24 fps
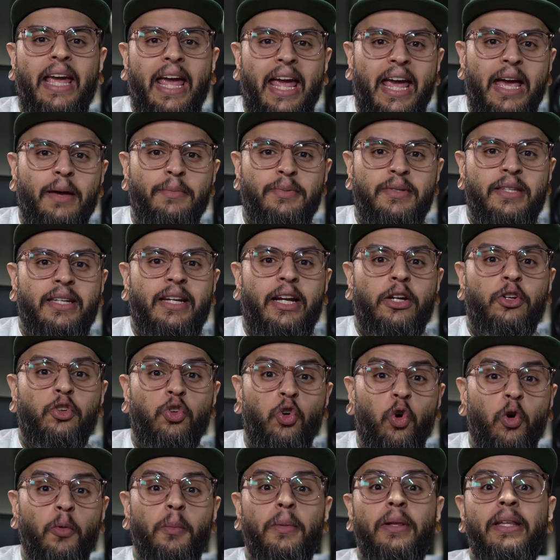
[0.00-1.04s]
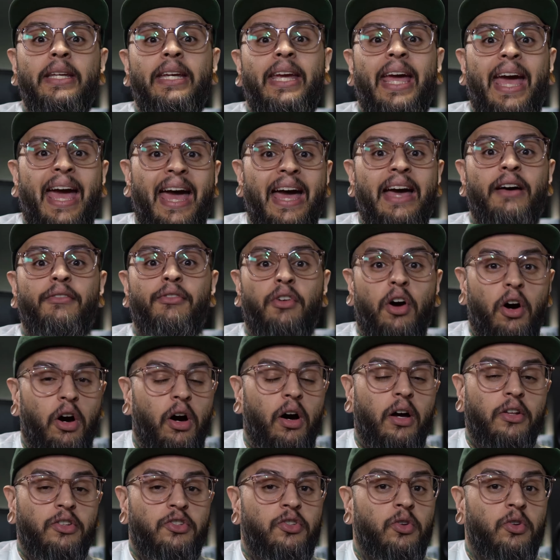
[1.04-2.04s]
amps that I normally have on.